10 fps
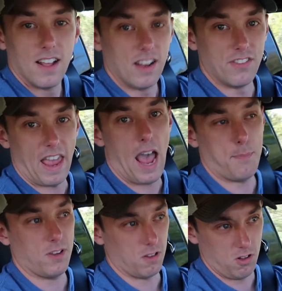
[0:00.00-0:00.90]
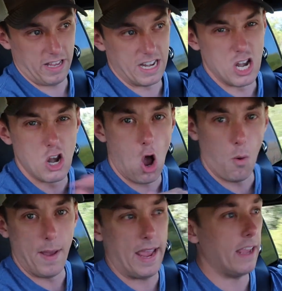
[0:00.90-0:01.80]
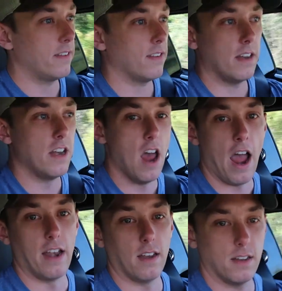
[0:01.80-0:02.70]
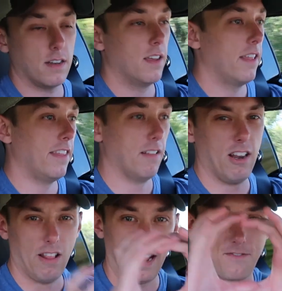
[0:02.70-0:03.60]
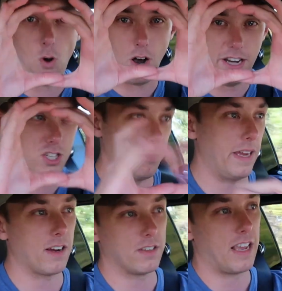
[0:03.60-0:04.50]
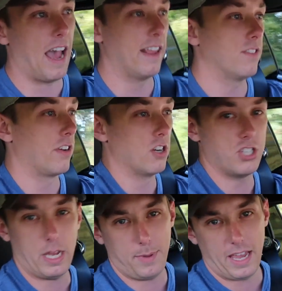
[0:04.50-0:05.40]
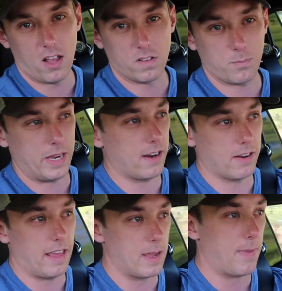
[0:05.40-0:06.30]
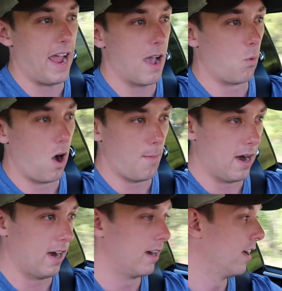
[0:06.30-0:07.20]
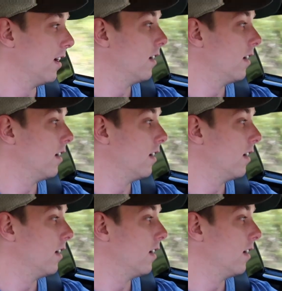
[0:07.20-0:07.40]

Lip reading: There's absolutely no bass, none. They're little like 4-inch speakers, guys. So your JBL speaker that you buy at Walmart,